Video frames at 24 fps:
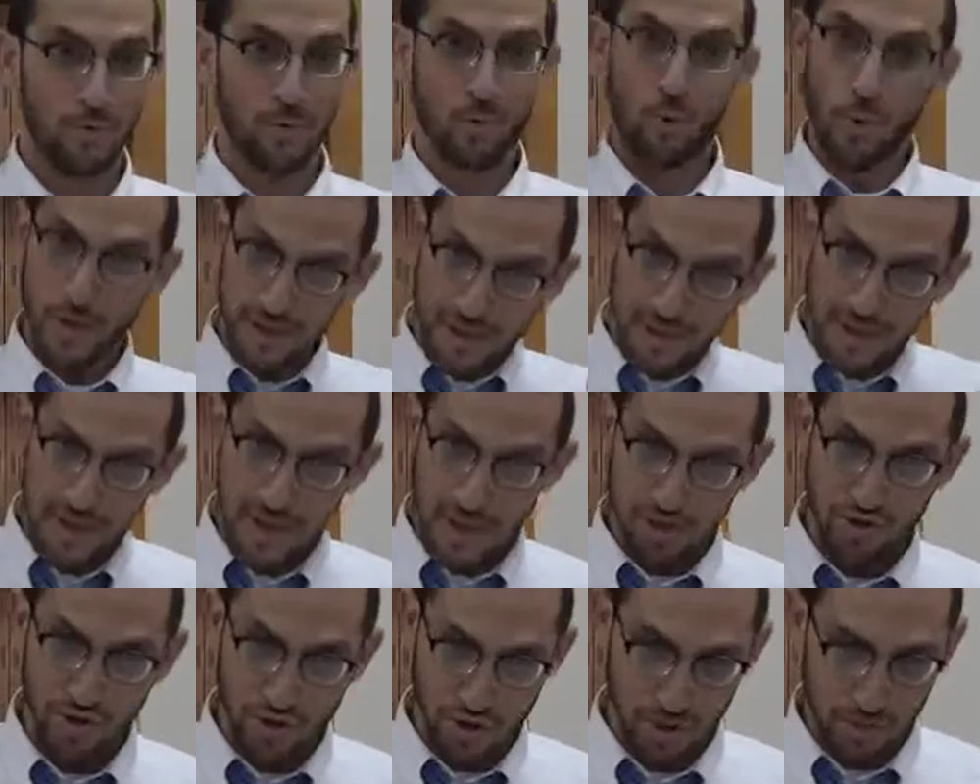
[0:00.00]
What's the
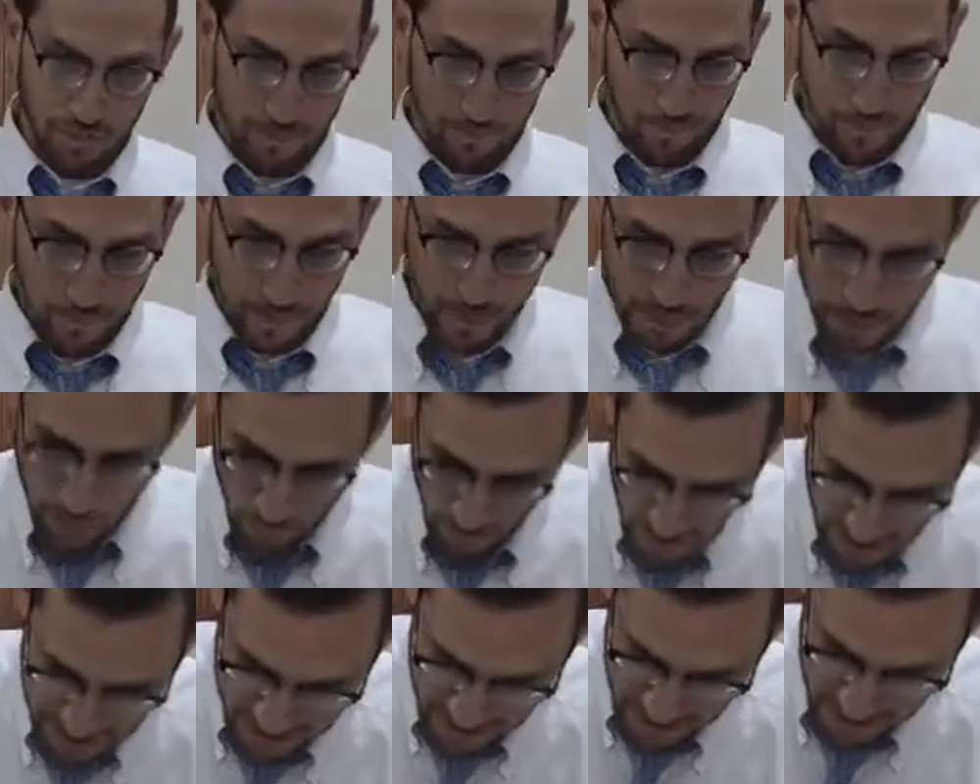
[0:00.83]
issue?
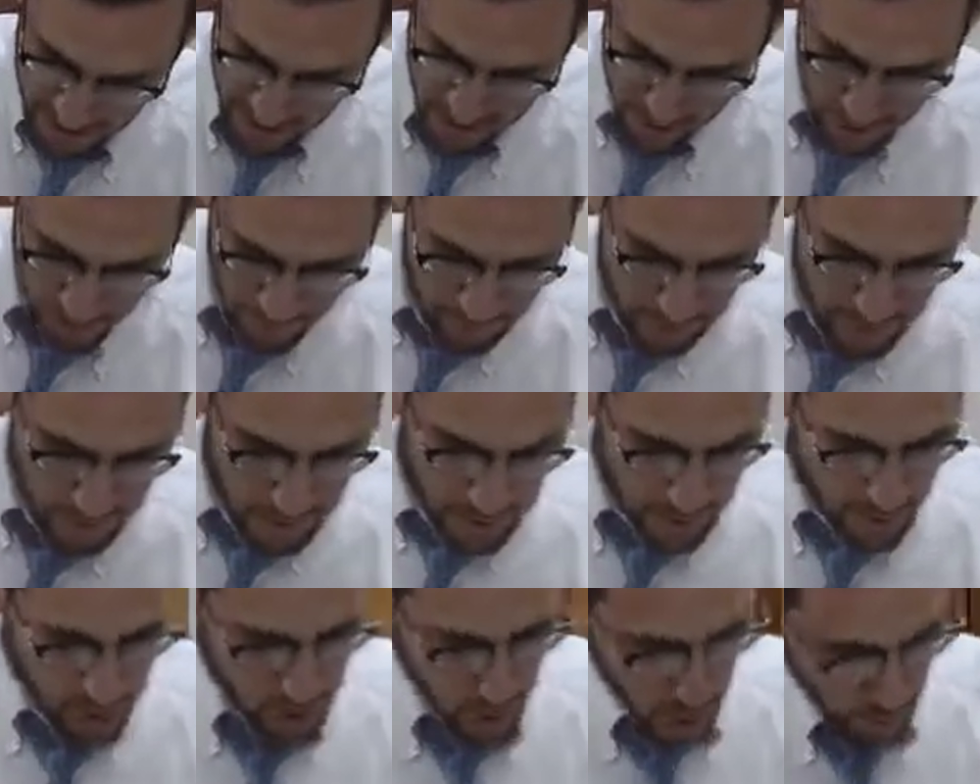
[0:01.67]
What's the issue?
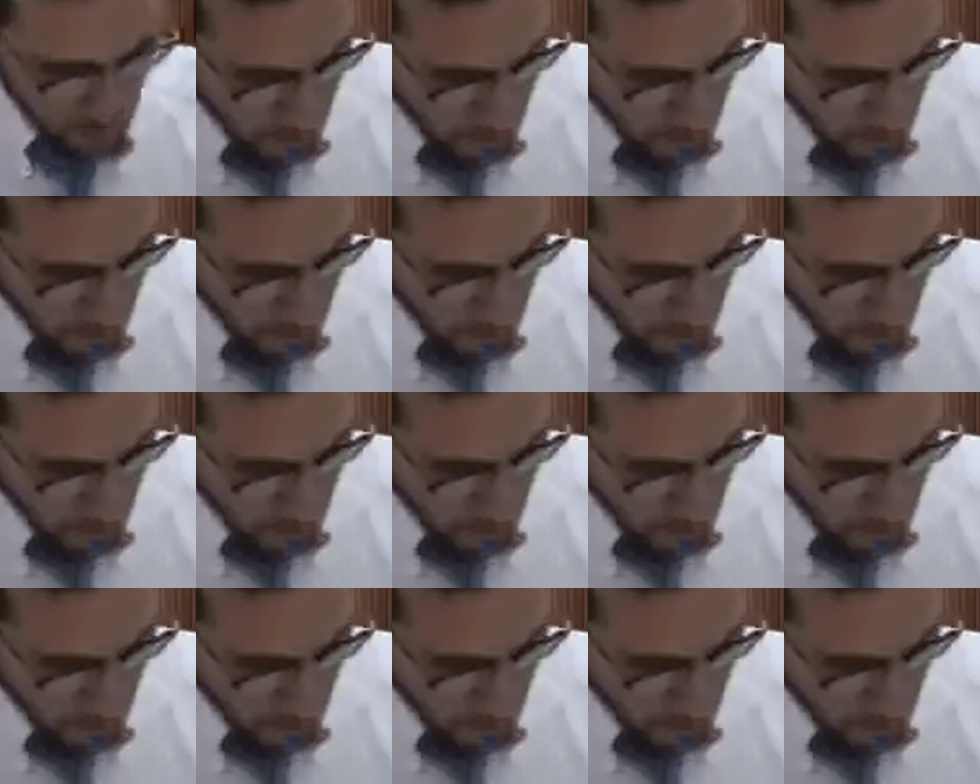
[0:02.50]
So